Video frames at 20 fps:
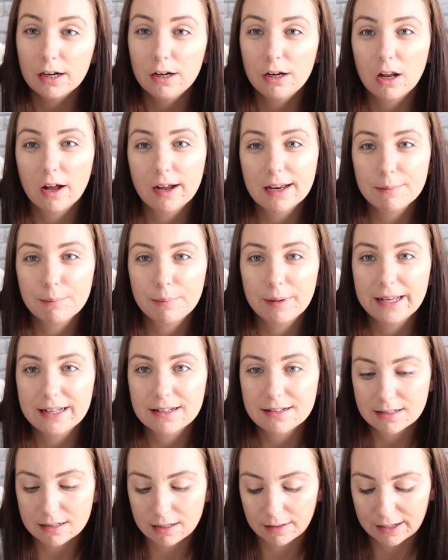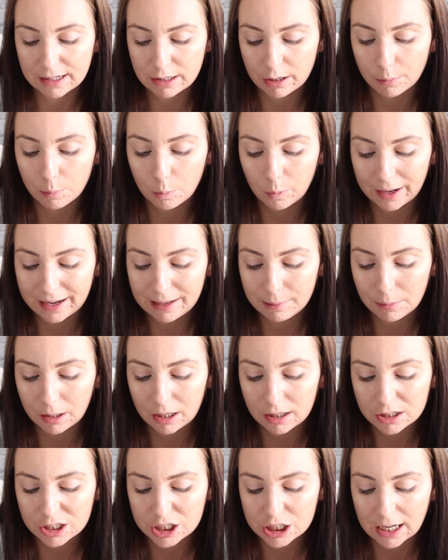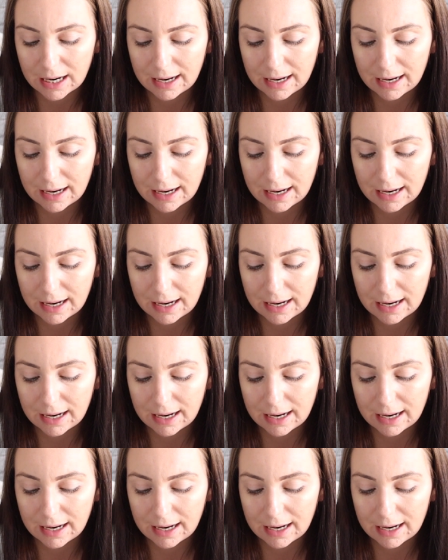light bits, so they don't weigh much,